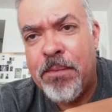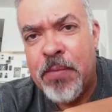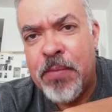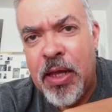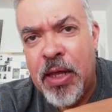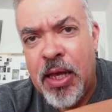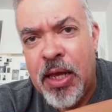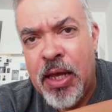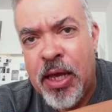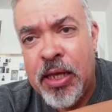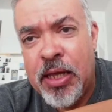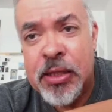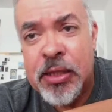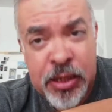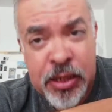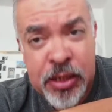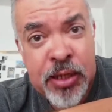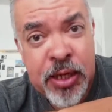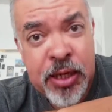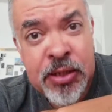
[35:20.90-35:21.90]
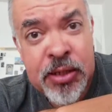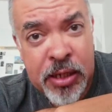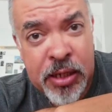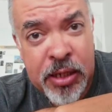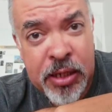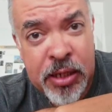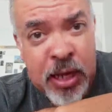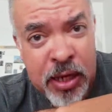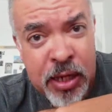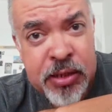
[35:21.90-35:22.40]
and in in in the, in
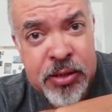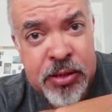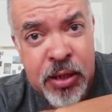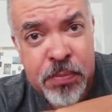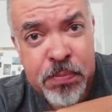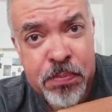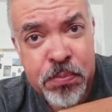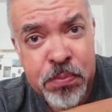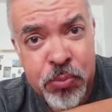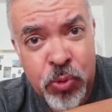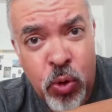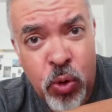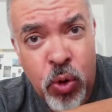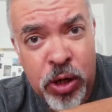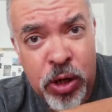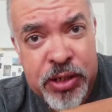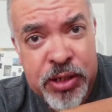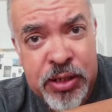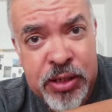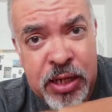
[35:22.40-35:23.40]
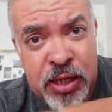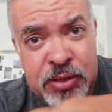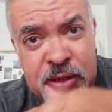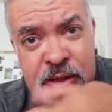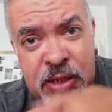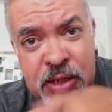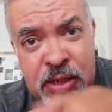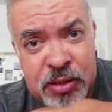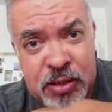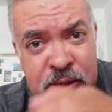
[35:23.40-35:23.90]
the more than the, uh, than uh,
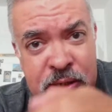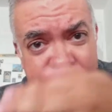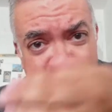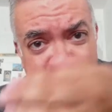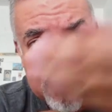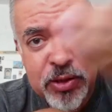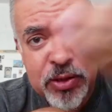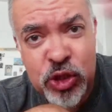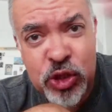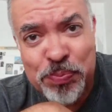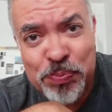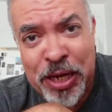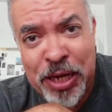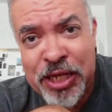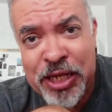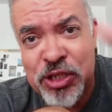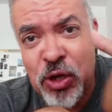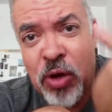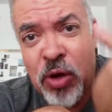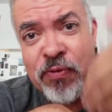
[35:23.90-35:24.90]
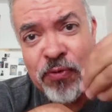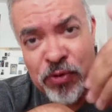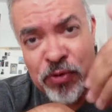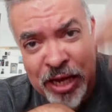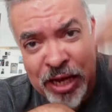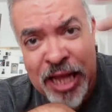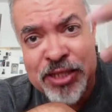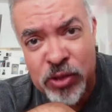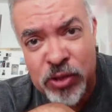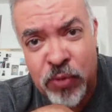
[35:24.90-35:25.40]
than the spade of Latin
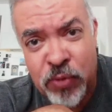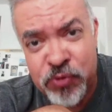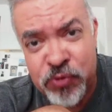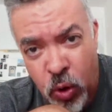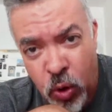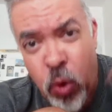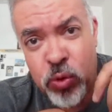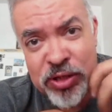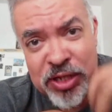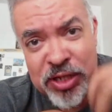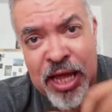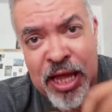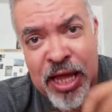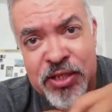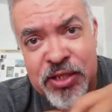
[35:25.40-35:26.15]
of old Latin.